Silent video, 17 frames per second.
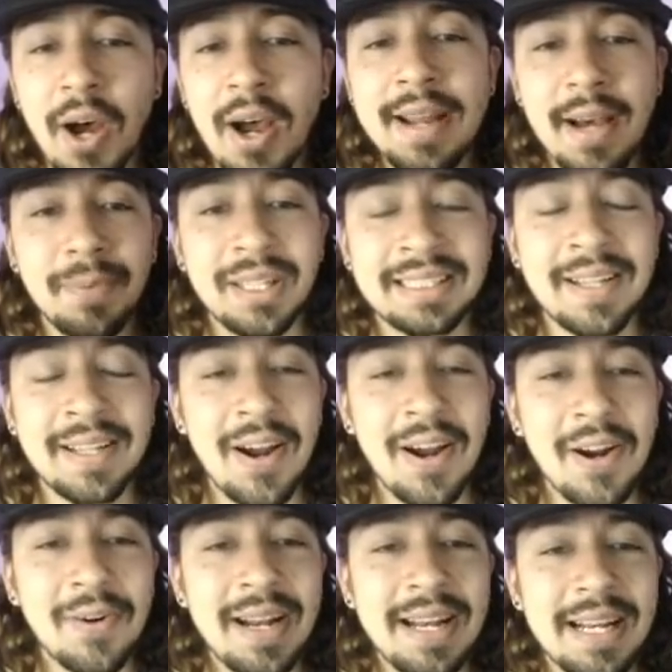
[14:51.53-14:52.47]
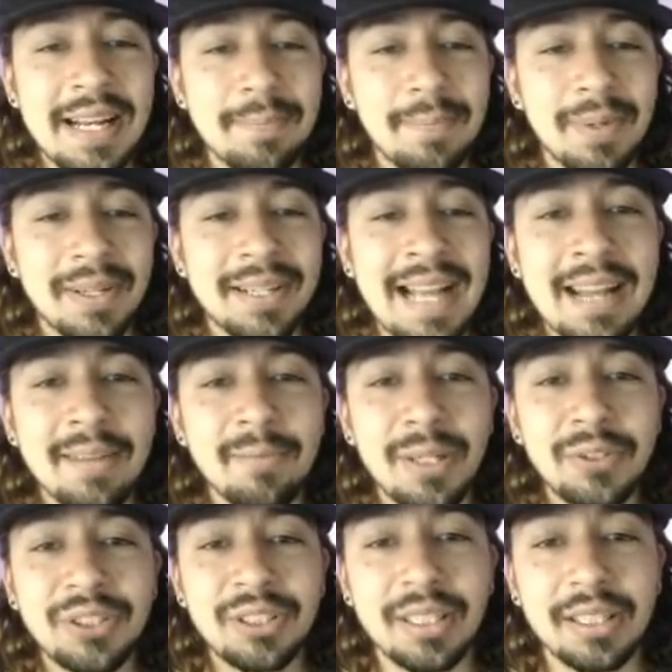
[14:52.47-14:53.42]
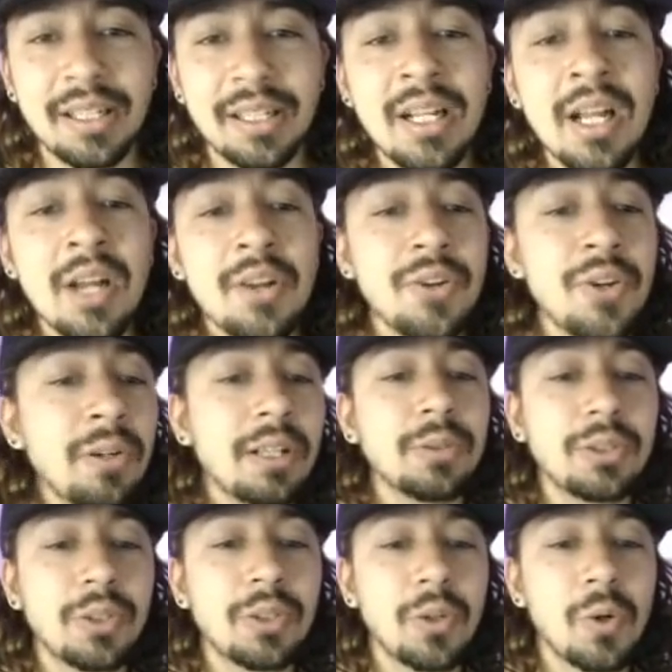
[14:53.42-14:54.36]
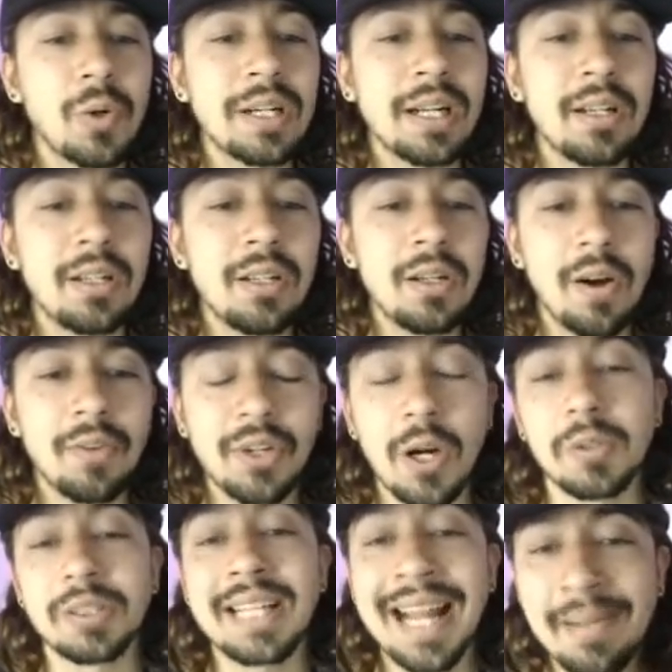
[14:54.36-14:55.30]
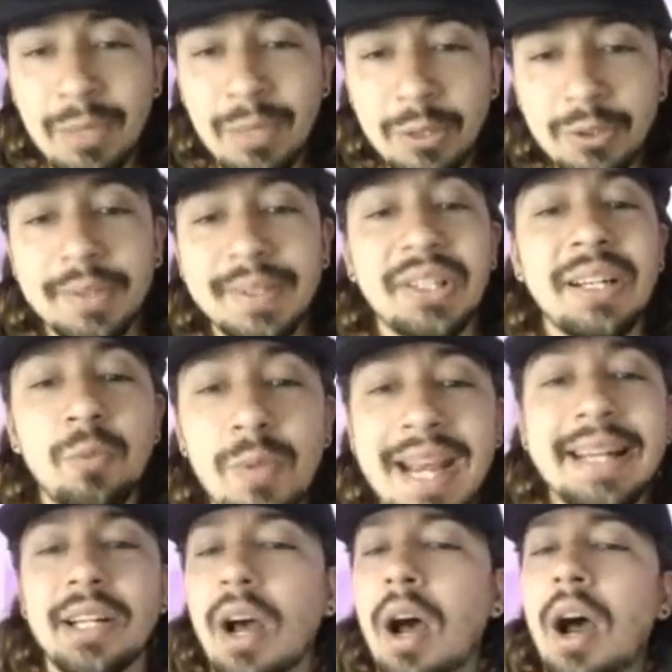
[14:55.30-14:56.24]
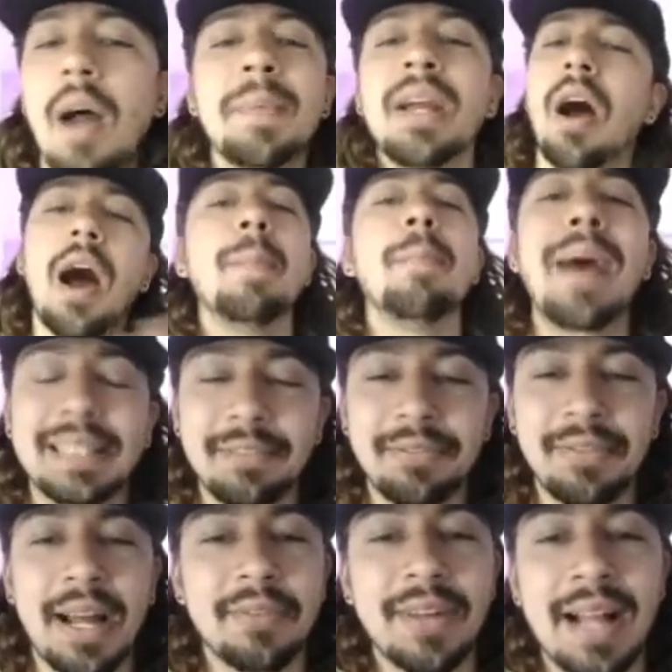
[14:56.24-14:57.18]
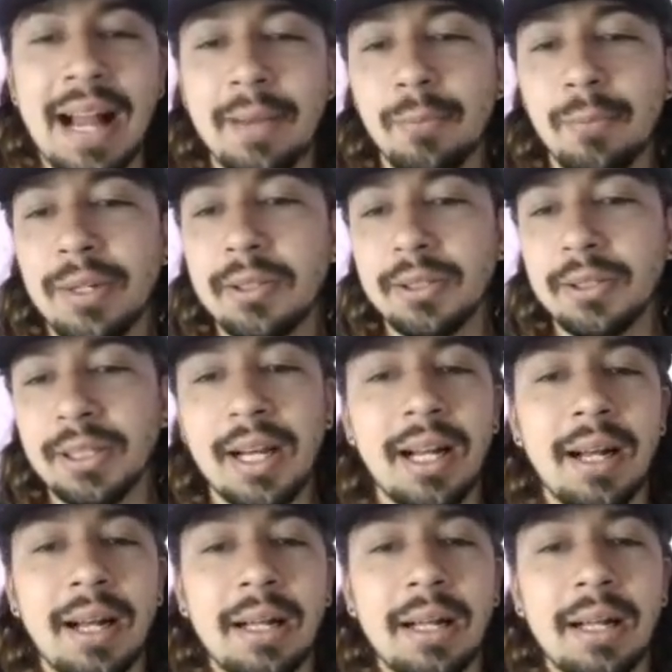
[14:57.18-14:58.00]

already, but Callum Wilson. Newcastle scoring a lot of goals. Callum Wilson looking really good. I'm a massive fan of Callum Wilson.